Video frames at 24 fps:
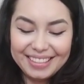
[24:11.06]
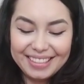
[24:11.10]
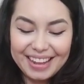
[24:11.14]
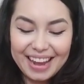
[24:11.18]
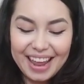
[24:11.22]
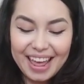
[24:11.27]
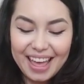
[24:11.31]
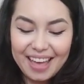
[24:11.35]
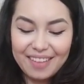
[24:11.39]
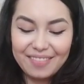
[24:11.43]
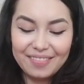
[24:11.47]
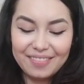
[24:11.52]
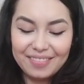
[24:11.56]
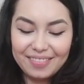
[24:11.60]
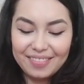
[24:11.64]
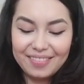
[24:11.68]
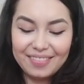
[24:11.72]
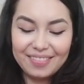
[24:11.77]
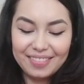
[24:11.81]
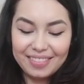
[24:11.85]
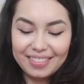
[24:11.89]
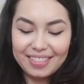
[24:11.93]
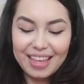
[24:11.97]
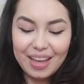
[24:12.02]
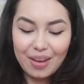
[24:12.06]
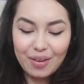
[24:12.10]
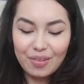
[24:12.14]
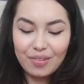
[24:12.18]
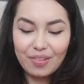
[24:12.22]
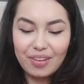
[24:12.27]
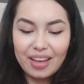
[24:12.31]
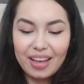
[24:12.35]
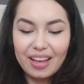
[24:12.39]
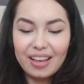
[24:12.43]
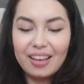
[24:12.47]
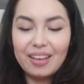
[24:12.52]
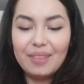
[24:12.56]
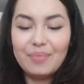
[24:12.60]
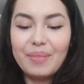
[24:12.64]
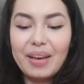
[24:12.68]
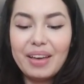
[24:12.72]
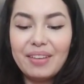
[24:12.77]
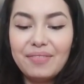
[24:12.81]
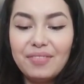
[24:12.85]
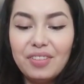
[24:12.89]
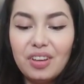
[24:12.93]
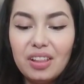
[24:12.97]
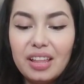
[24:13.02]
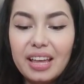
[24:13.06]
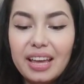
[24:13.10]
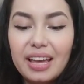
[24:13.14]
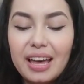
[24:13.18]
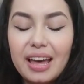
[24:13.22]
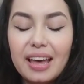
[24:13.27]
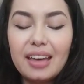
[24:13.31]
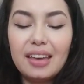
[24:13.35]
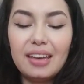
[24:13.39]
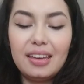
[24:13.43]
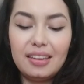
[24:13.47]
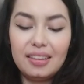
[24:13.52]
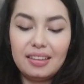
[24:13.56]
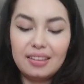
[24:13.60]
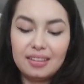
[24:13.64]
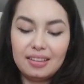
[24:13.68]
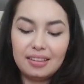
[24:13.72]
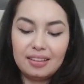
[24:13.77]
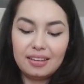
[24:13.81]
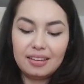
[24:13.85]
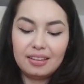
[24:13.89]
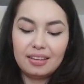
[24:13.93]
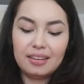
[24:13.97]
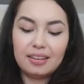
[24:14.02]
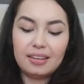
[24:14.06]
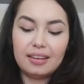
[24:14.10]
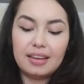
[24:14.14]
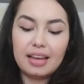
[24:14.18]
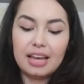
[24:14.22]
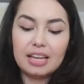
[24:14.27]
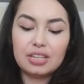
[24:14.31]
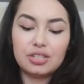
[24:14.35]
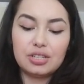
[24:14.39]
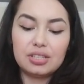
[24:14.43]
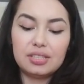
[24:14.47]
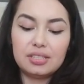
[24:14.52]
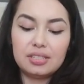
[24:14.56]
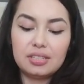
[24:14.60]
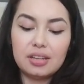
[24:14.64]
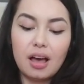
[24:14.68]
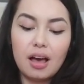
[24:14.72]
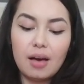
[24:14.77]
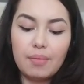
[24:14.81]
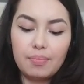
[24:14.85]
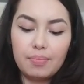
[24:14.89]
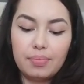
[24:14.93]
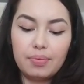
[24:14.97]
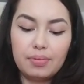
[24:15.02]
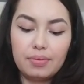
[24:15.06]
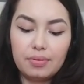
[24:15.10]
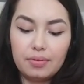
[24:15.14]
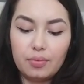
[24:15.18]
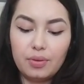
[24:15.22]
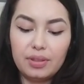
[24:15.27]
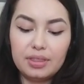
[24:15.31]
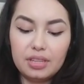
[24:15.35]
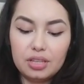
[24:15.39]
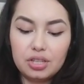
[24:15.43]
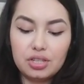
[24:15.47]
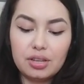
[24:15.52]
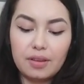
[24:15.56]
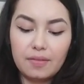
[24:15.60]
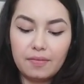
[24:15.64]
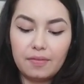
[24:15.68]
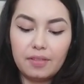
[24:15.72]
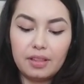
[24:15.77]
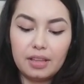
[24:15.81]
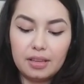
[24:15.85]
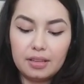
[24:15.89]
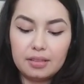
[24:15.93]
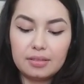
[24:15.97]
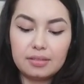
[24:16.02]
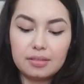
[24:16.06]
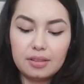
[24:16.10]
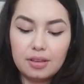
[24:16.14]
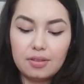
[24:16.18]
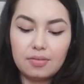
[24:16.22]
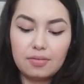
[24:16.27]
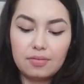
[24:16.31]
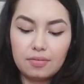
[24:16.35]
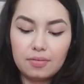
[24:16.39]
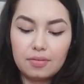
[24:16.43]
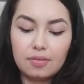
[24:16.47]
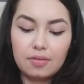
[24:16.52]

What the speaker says: that I have, that I feel like I should stop with the shuffling. So